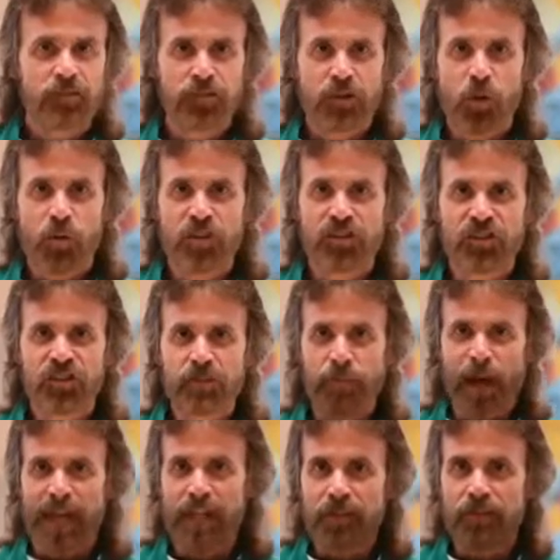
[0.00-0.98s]
so in
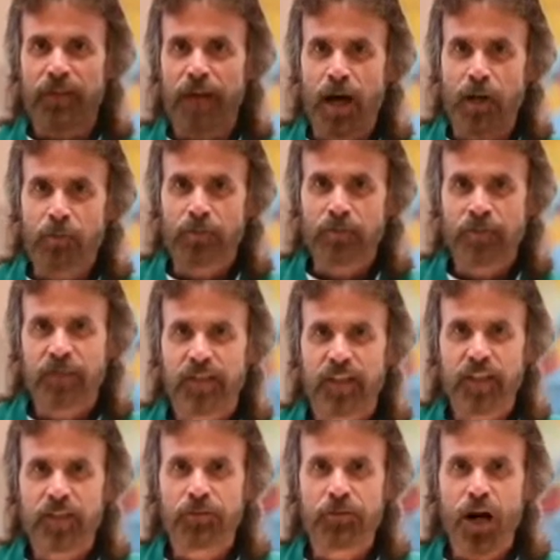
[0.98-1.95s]
spite of them,
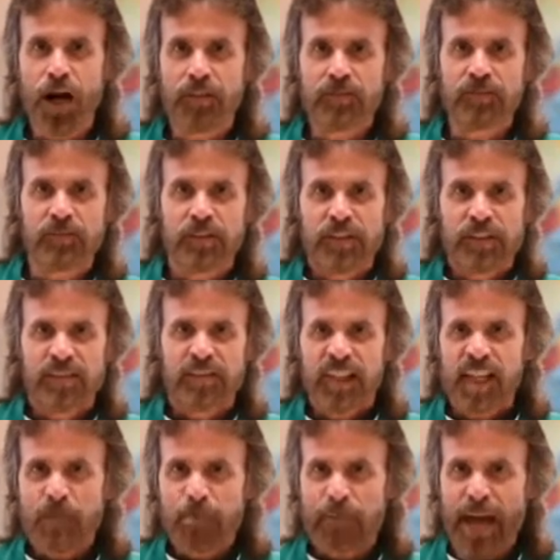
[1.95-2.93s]
he thought to
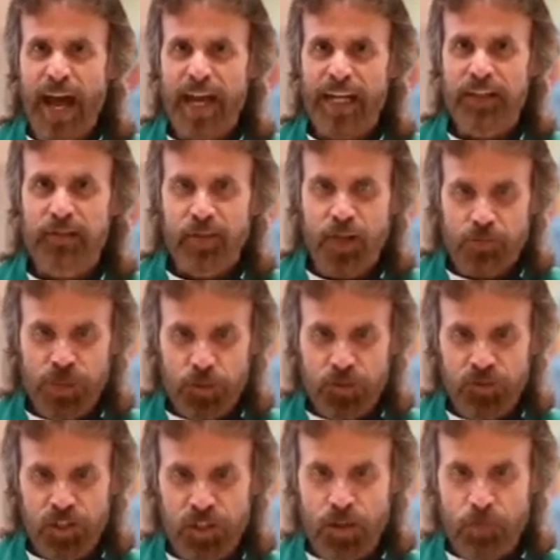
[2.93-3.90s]
get back at them, he was
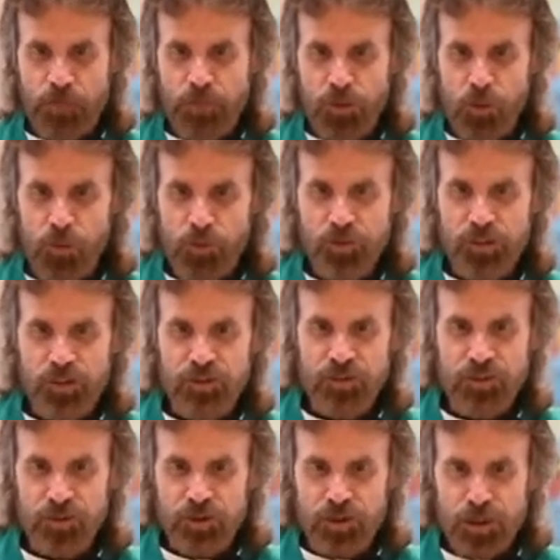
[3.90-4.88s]
going to build this
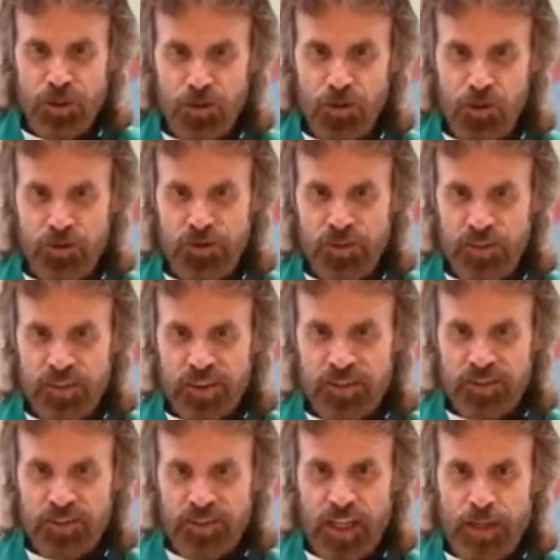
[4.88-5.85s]
little
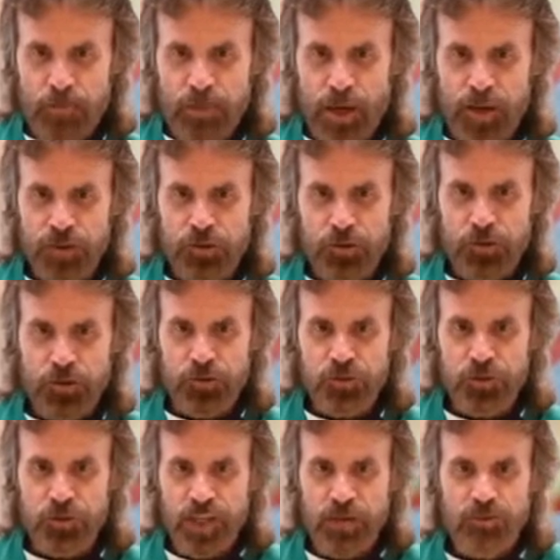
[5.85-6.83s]
St. Mary's Church so
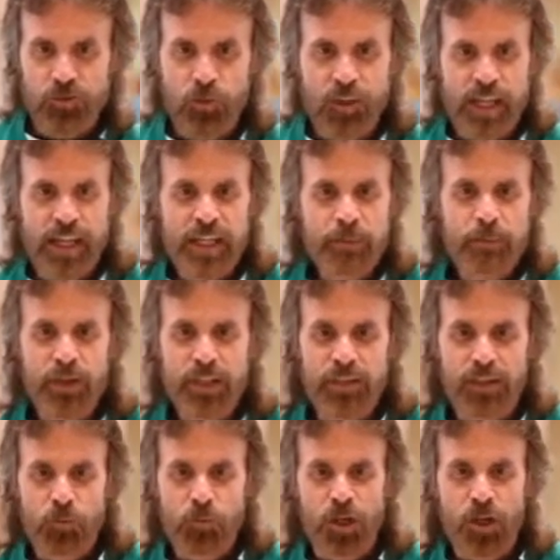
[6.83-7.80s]
that anybody
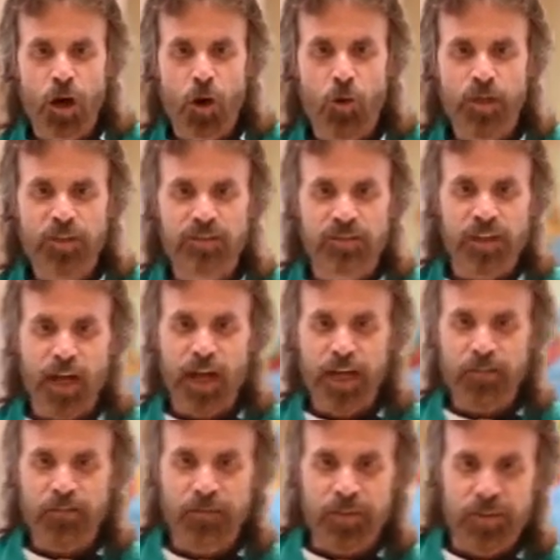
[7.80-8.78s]
that would go inside
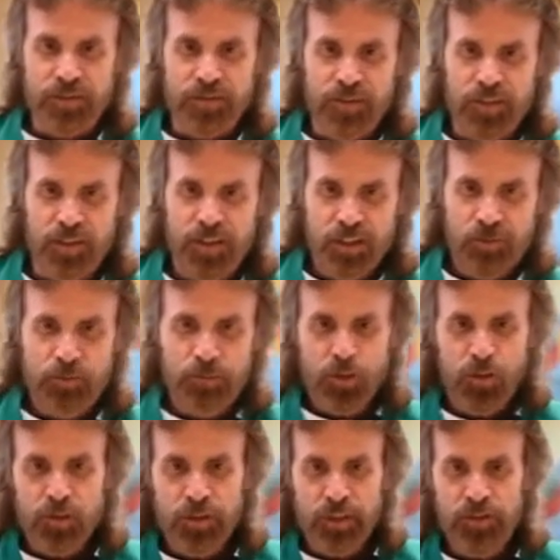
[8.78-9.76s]
of this
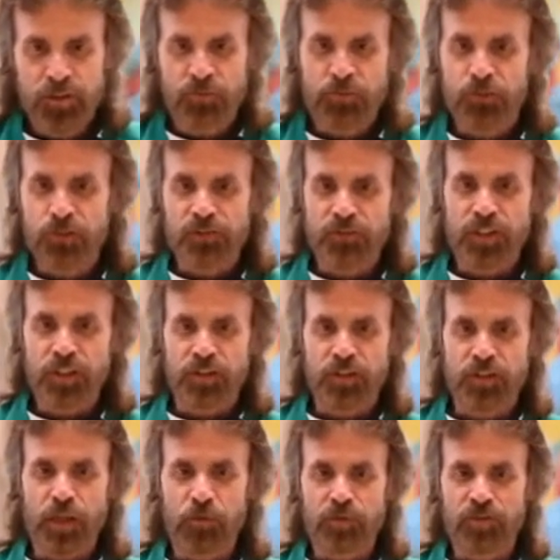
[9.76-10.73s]
building, the first thing that
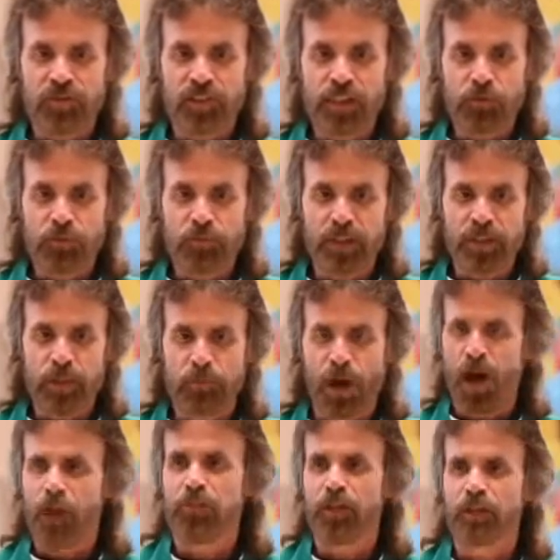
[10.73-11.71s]
they would see would be a
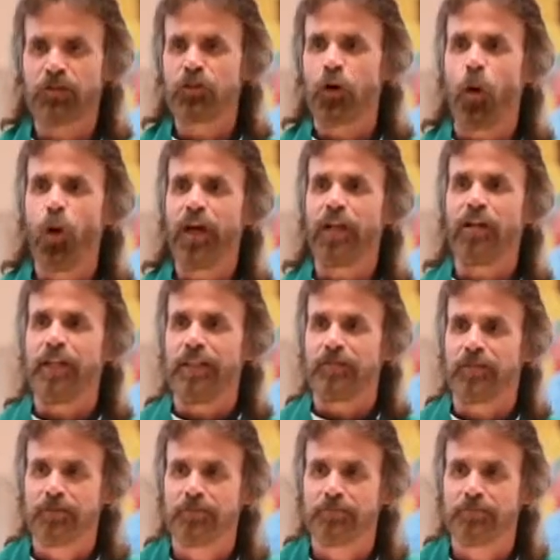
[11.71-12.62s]
public toilet.